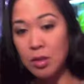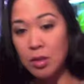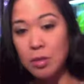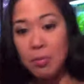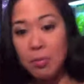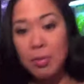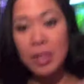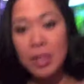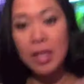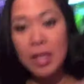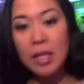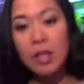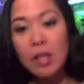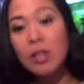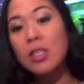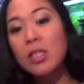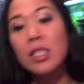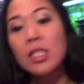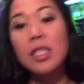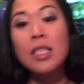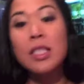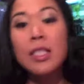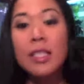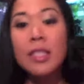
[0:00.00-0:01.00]
But it
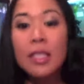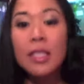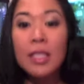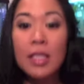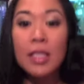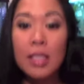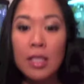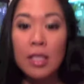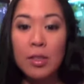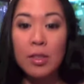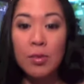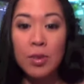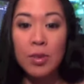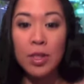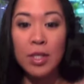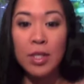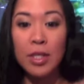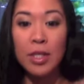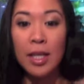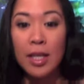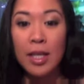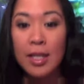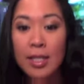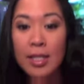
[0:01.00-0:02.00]
looks consistent, which
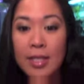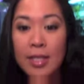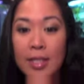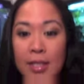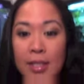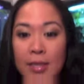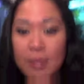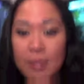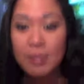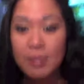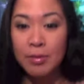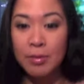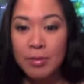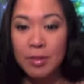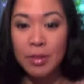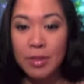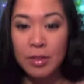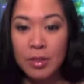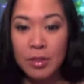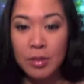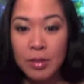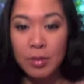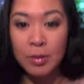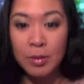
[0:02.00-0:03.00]
is nice.
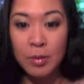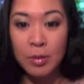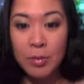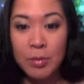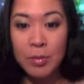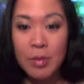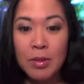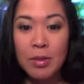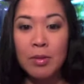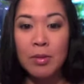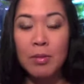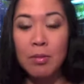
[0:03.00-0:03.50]
Oops.